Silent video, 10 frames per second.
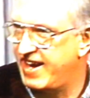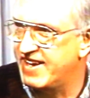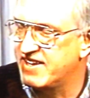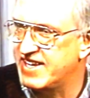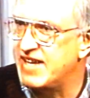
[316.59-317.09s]

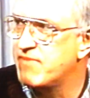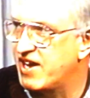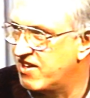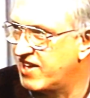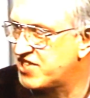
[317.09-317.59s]
and
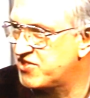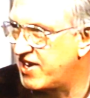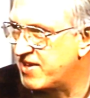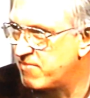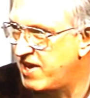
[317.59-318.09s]
email,
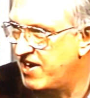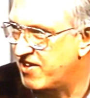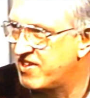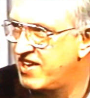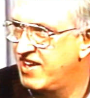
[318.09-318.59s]
electronic
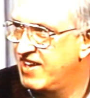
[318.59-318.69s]
mail,